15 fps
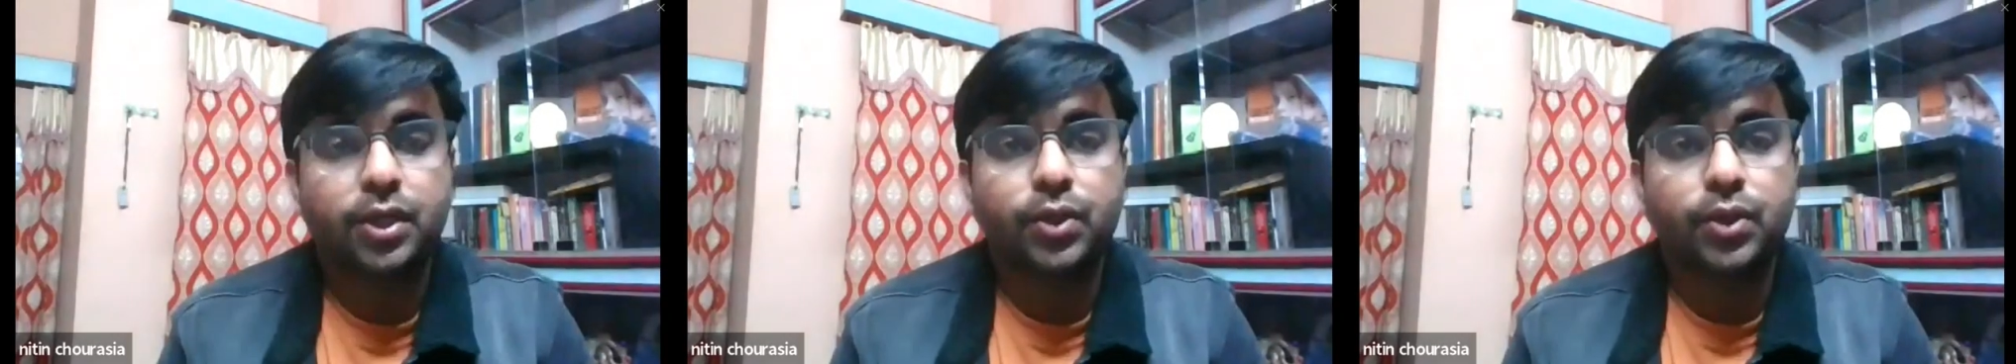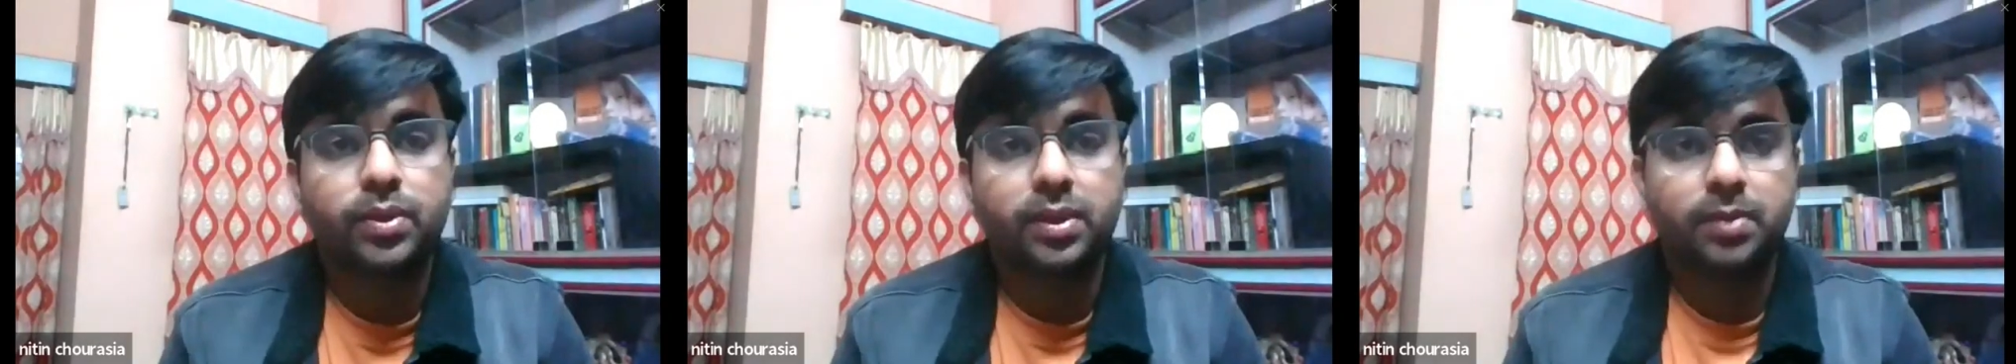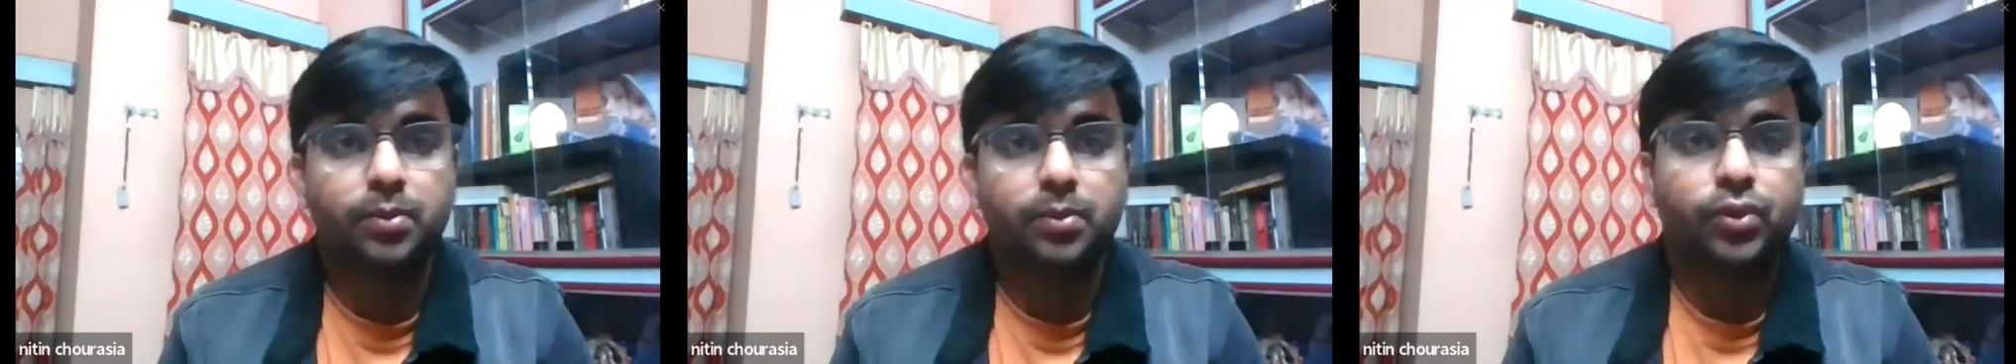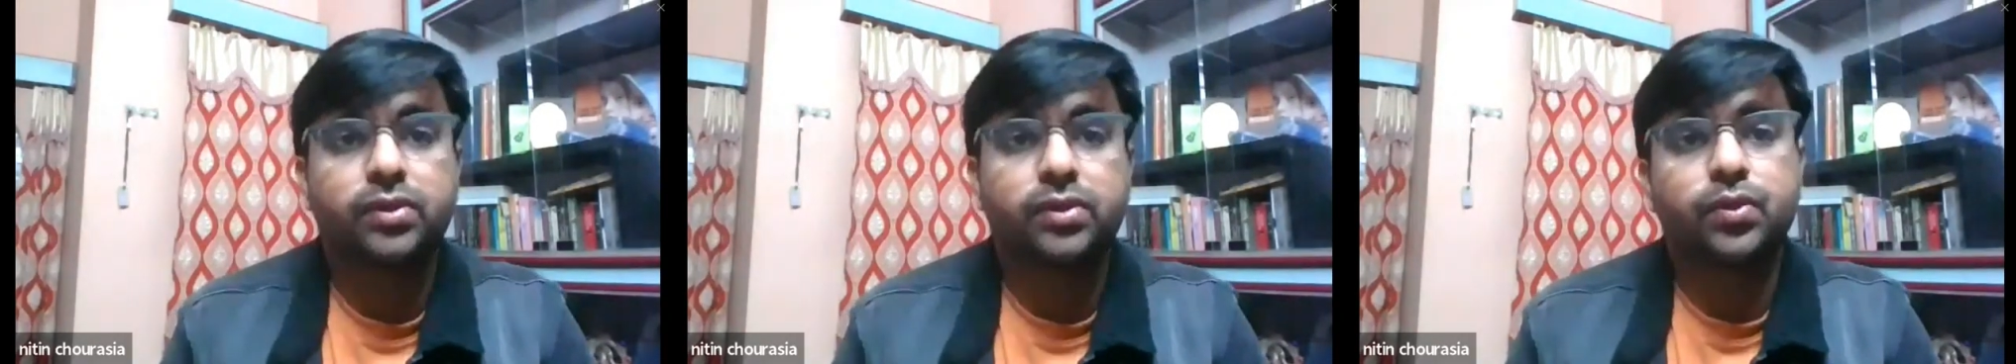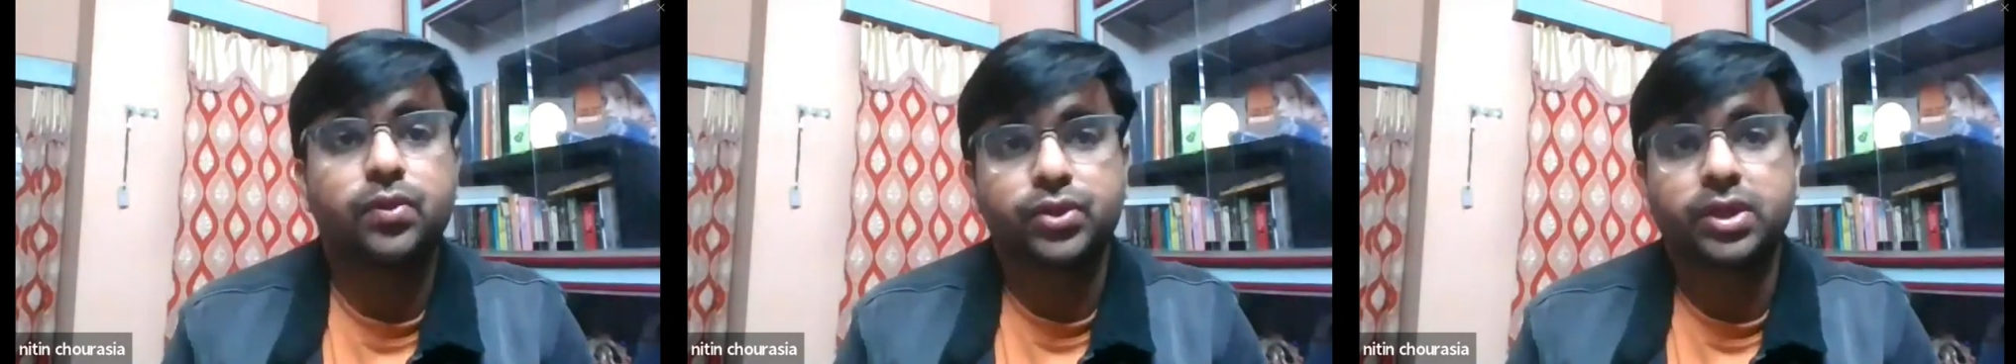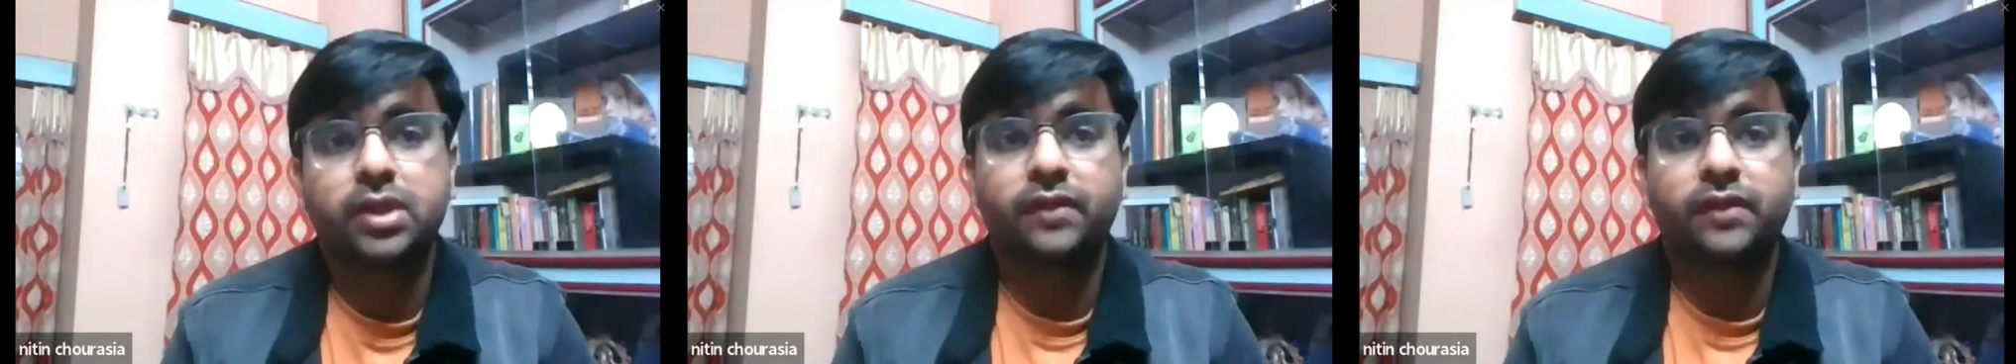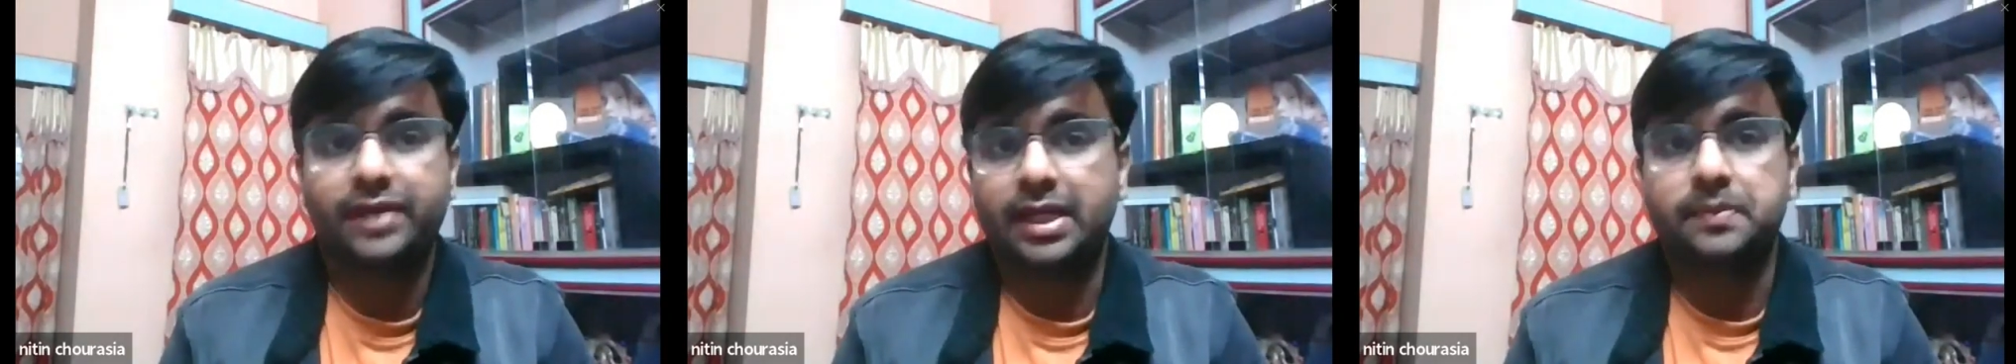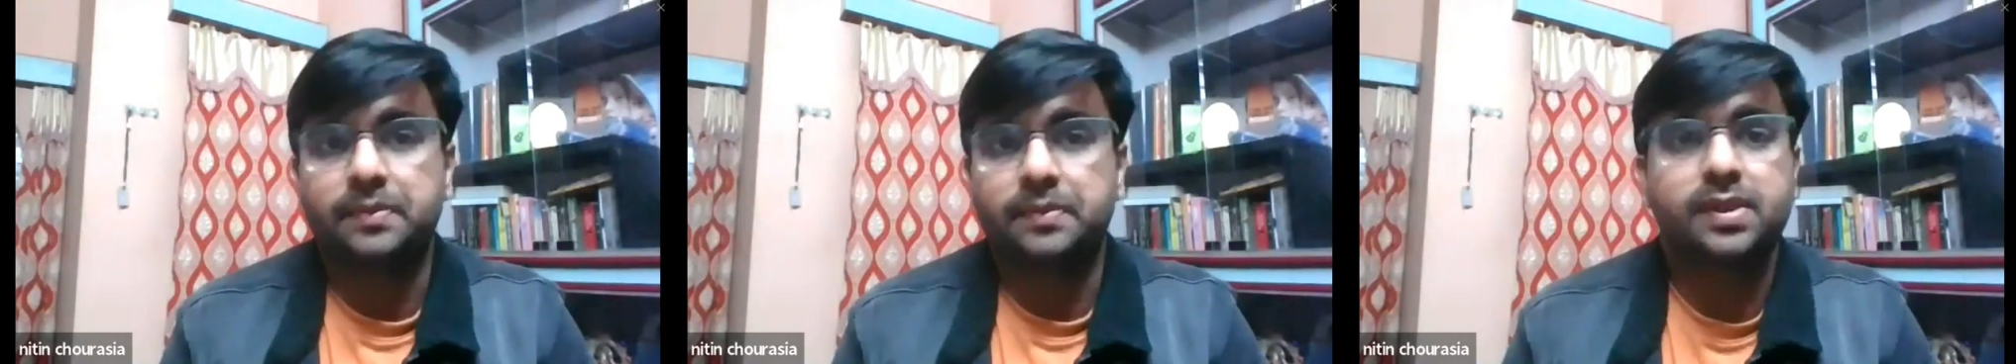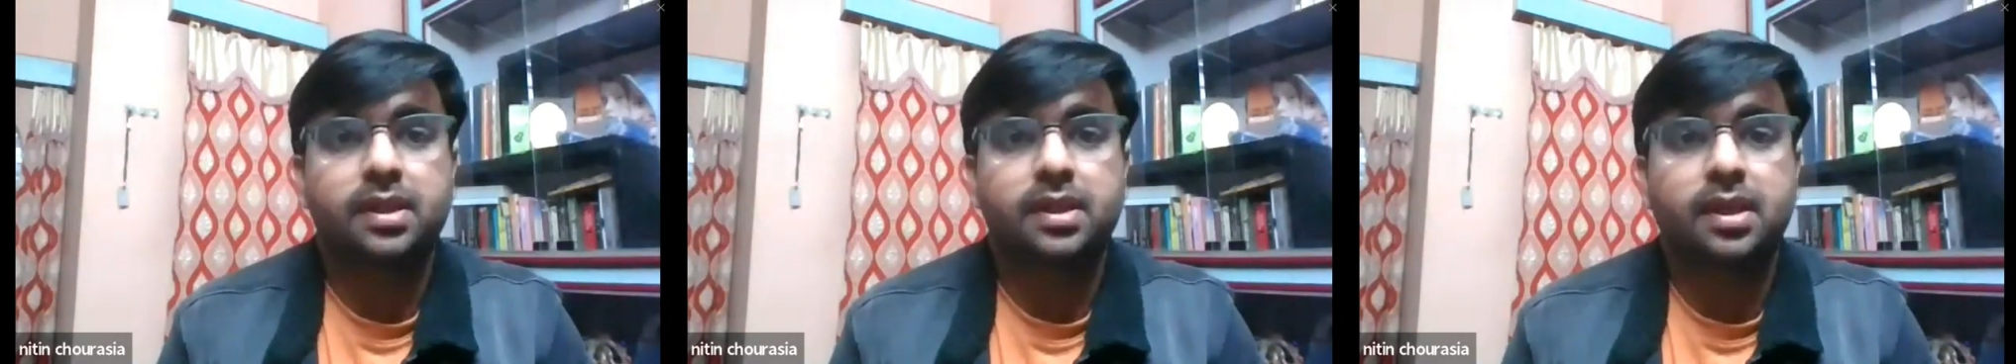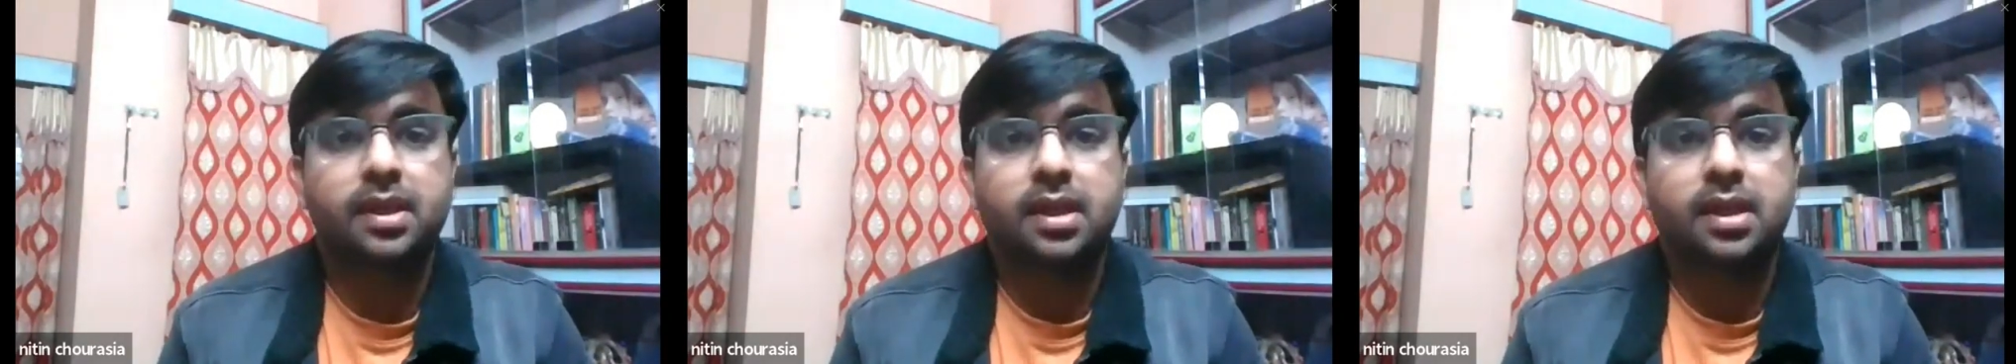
to you in the most crucial of times.